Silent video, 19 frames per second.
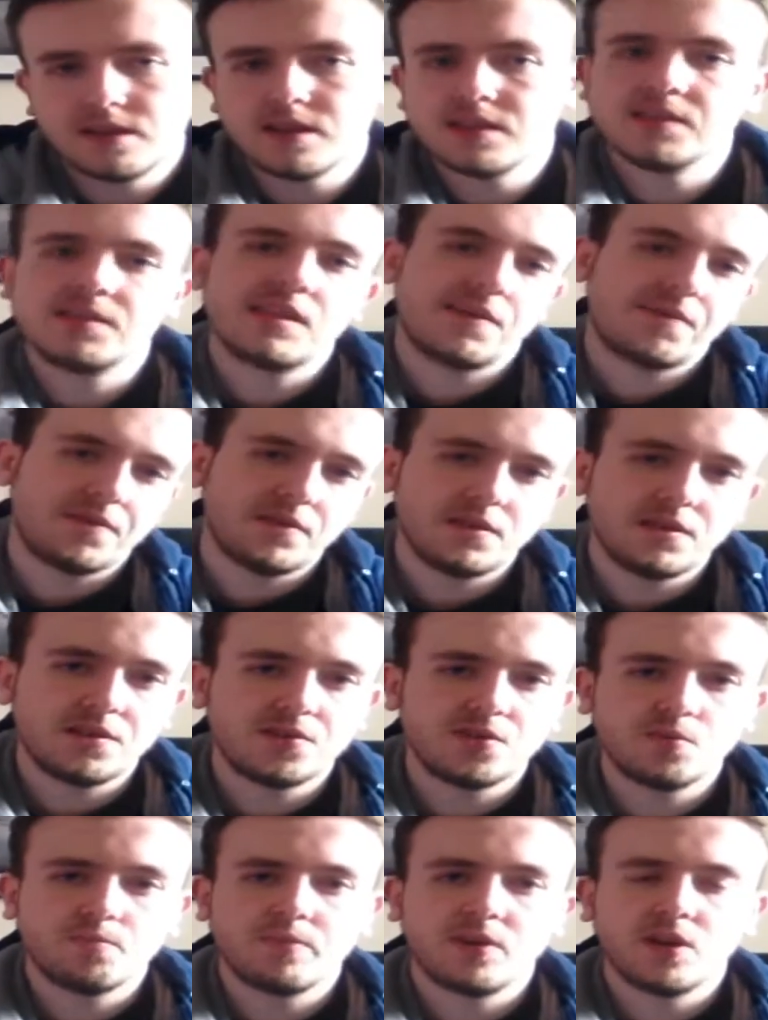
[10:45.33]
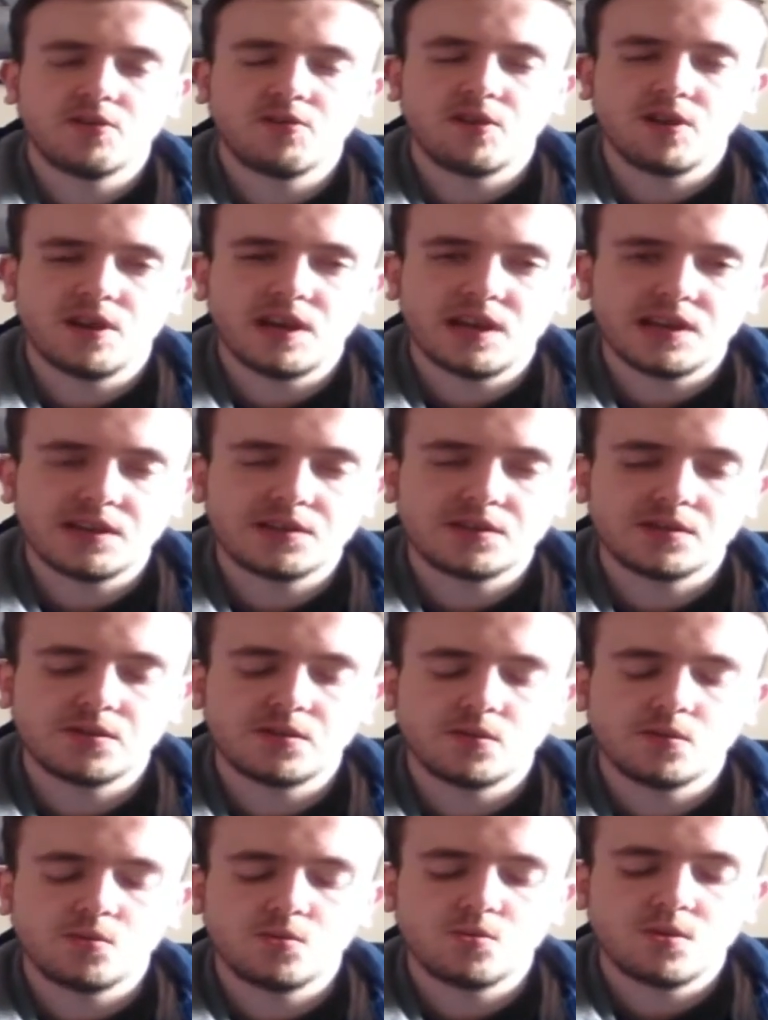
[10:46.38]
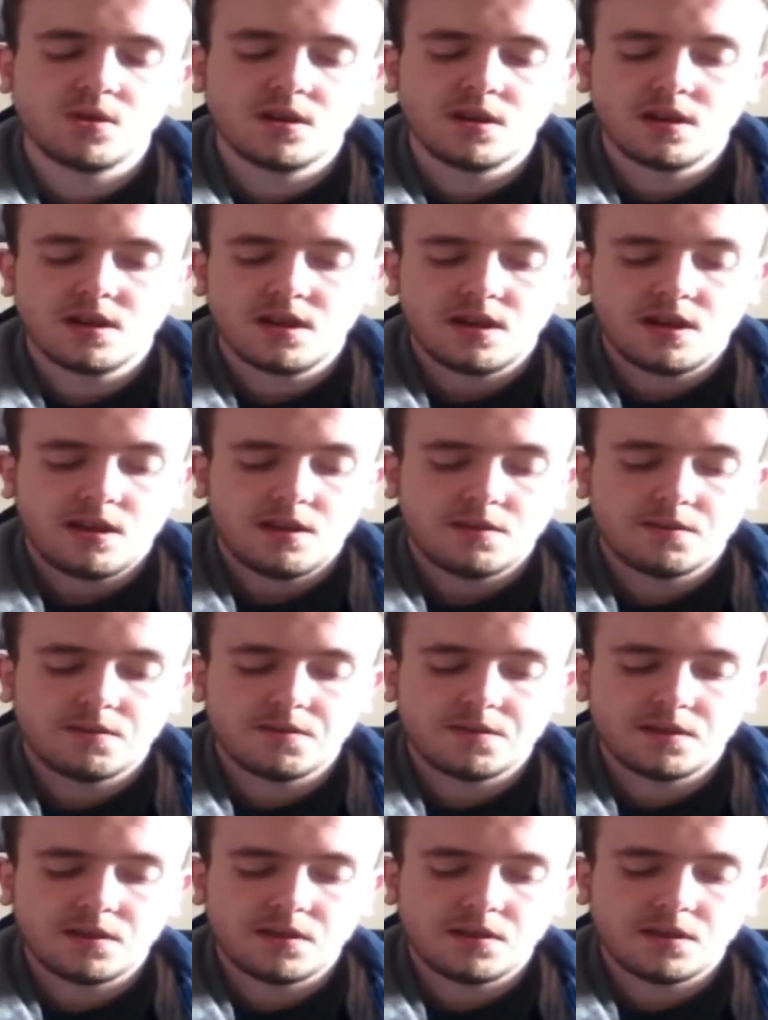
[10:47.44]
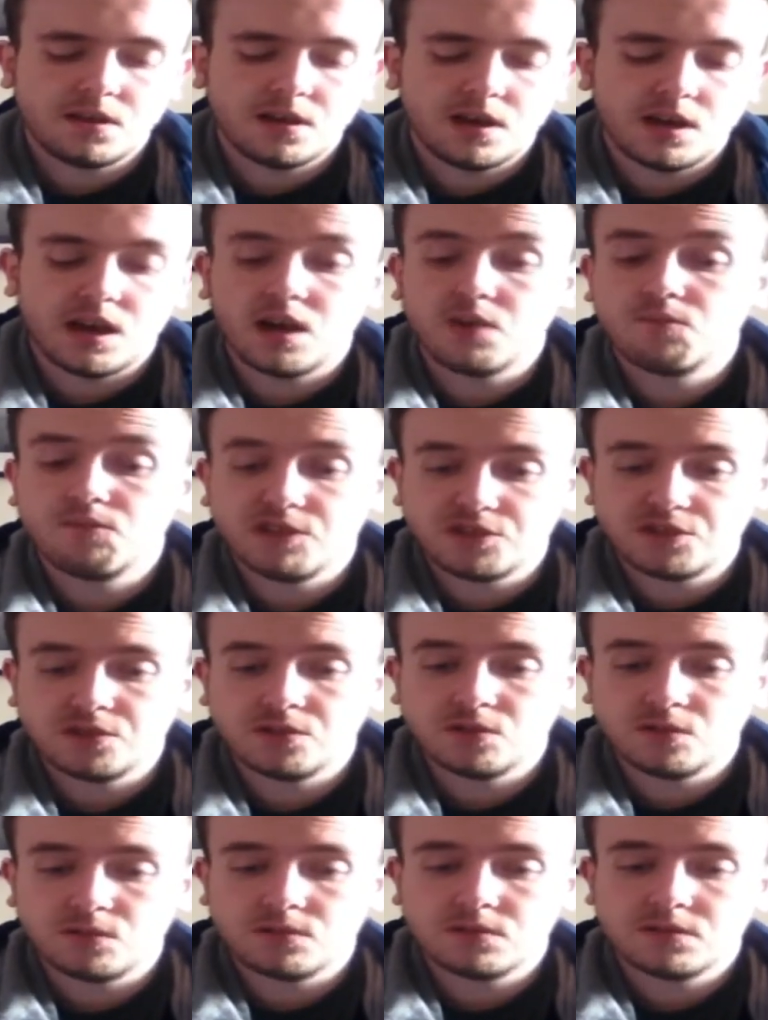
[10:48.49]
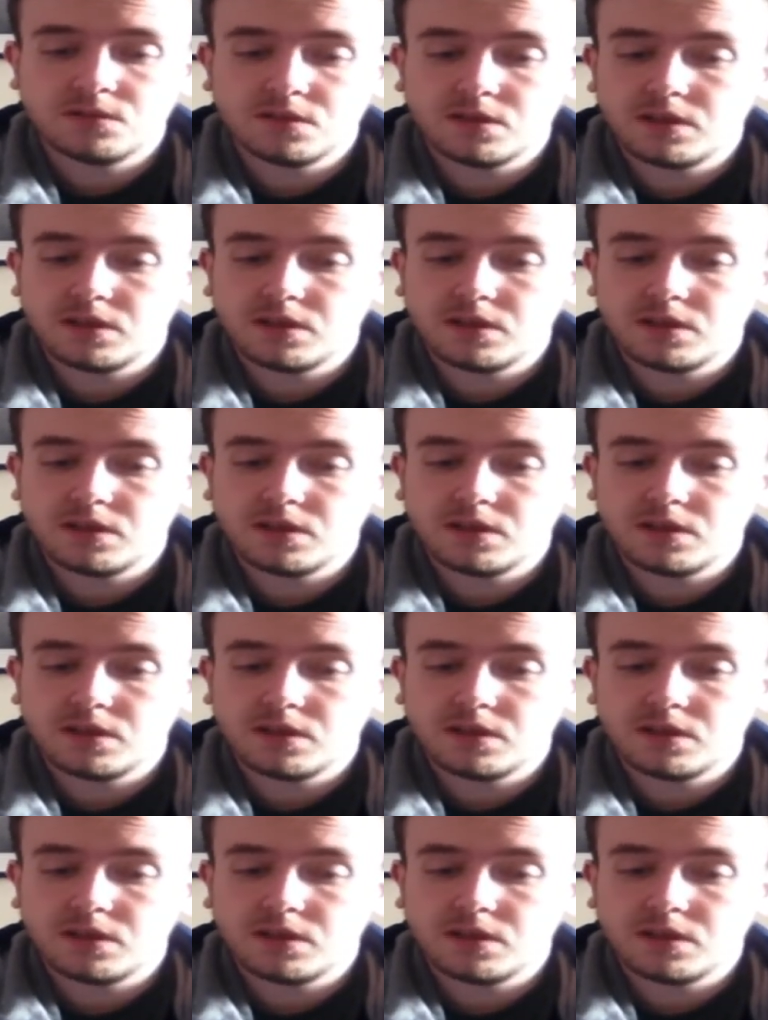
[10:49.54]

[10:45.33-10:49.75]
is definitely superior to the original.